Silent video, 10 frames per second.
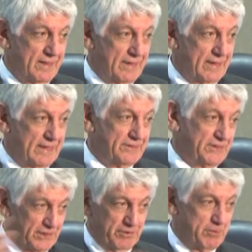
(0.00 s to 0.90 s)
His
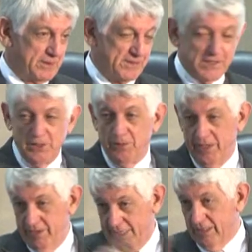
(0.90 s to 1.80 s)
children went to school
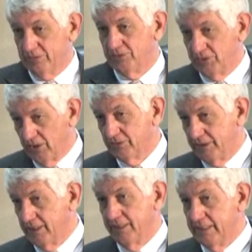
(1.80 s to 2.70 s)
here. He goes to church
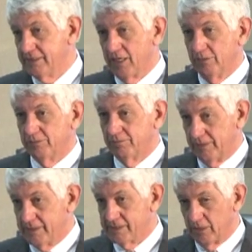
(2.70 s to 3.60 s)
here. He's
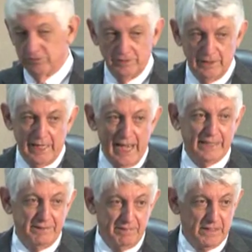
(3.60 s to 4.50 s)
socially
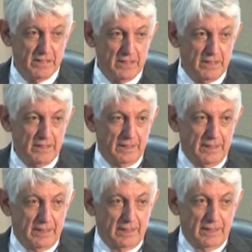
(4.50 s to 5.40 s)
active here.
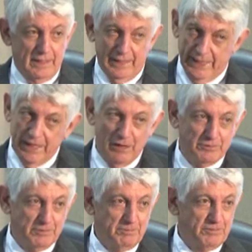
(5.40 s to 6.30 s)
He knows
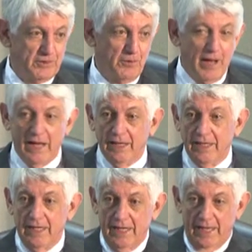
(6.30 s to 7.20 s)
them. So I
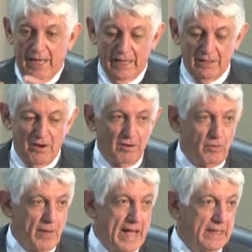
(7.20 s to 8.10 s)
call
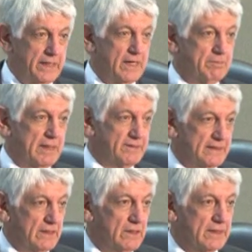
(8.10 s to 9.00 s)
old Alan up and I
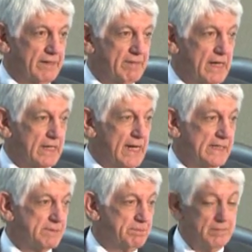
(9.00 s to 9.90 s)
say, look, I've got a
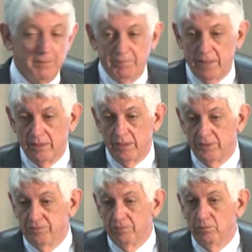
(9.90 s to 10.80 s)
case up there in Huntsville.